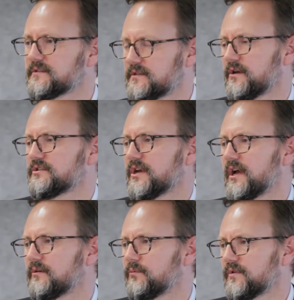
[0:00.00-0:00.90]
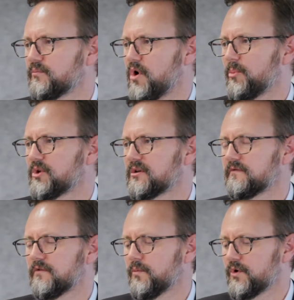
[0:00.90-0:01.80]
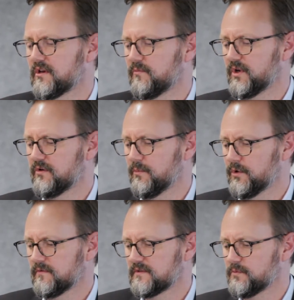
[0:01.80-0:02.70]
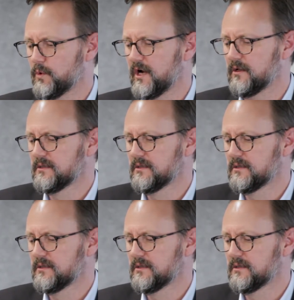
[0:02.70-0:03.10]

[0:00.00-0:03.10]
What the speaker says: associated with propping and formwork have been removed as well.